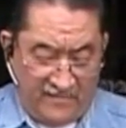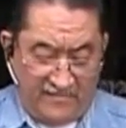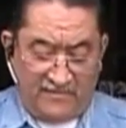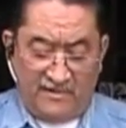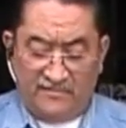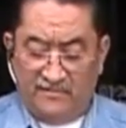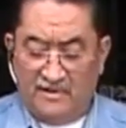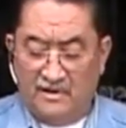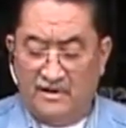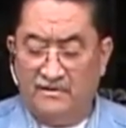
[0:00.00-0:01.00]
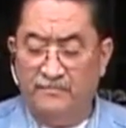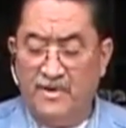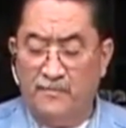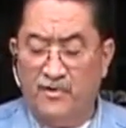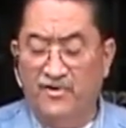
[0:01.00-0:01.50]
It's just a
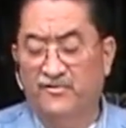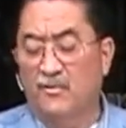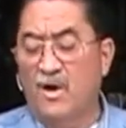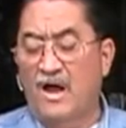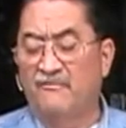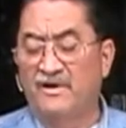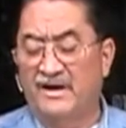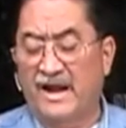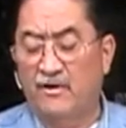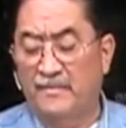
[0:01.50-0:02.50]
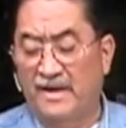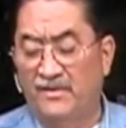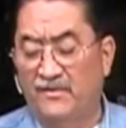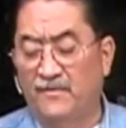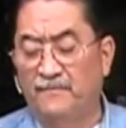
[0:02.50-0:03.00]
board. So I would
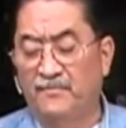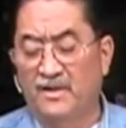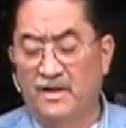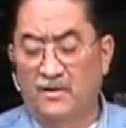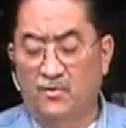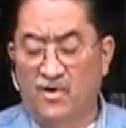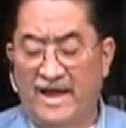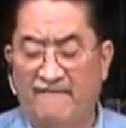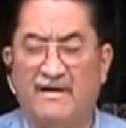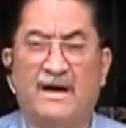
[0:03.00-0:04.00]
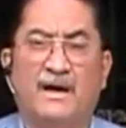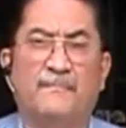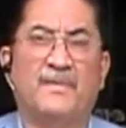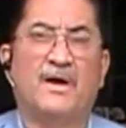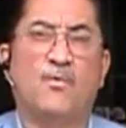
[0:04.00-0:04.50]
recommend you to have
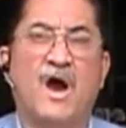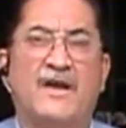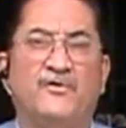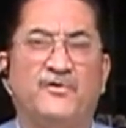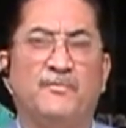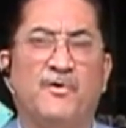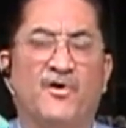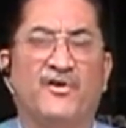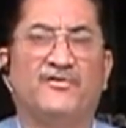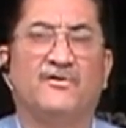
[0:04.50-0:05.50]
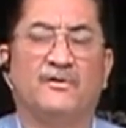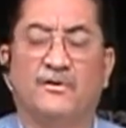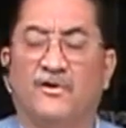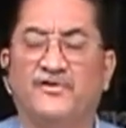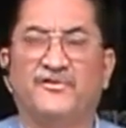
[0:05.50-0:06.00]
1 or 2 boards
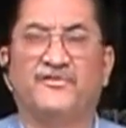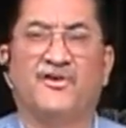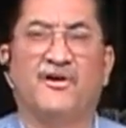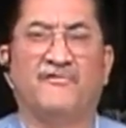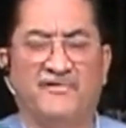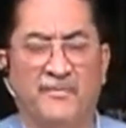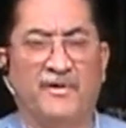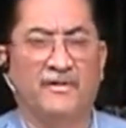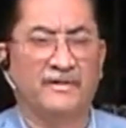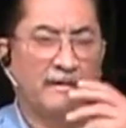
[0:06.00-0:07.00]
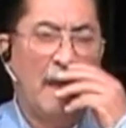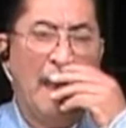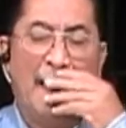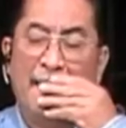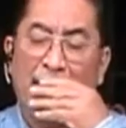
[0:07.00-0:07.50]
on your truck rebuilt.
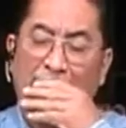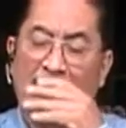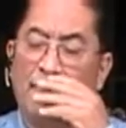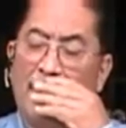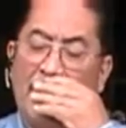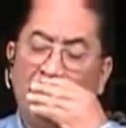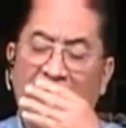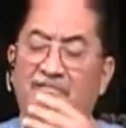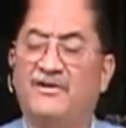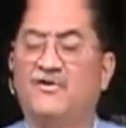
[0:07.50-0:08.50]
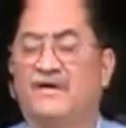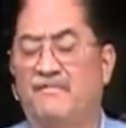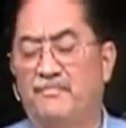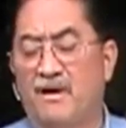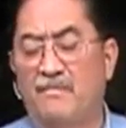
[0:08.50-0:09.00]
That way, whenever you have
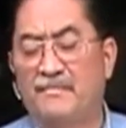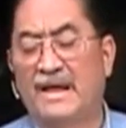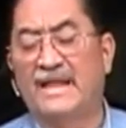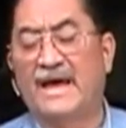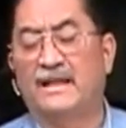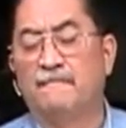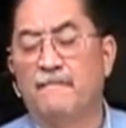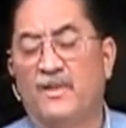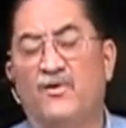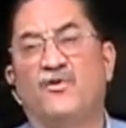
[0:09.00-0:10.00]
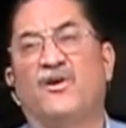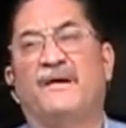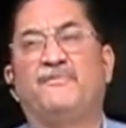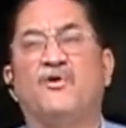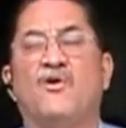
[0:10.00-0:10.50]
a problem like that, you don't
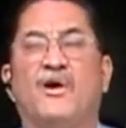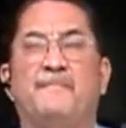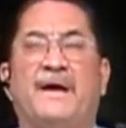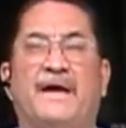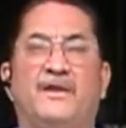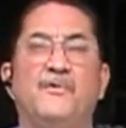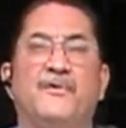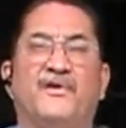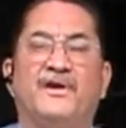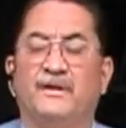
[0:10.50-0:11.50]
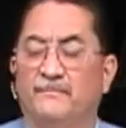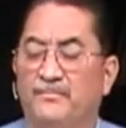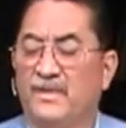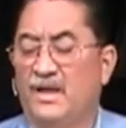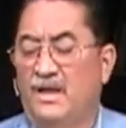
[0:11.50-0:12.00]
have to go and buy a new board
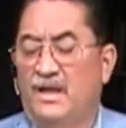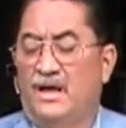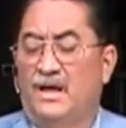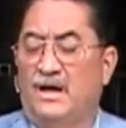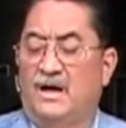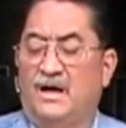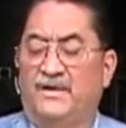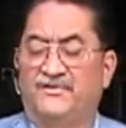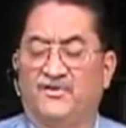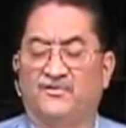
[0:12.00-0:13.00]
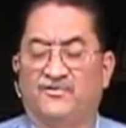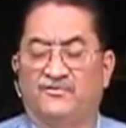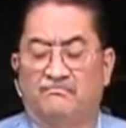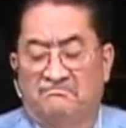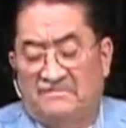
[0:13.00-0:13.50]
just to
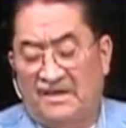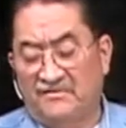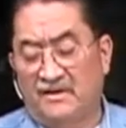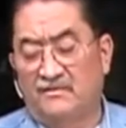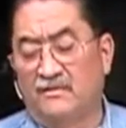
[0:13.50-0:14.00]
test it.